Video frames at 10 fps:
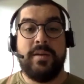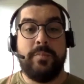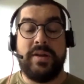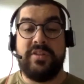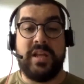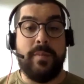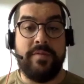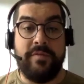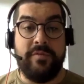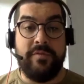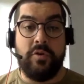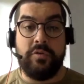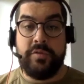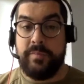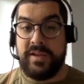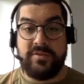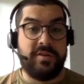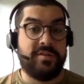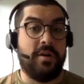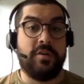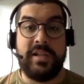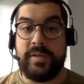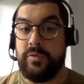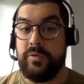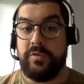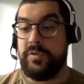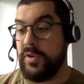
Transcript: put everything above the fold, make sure it's all clickable.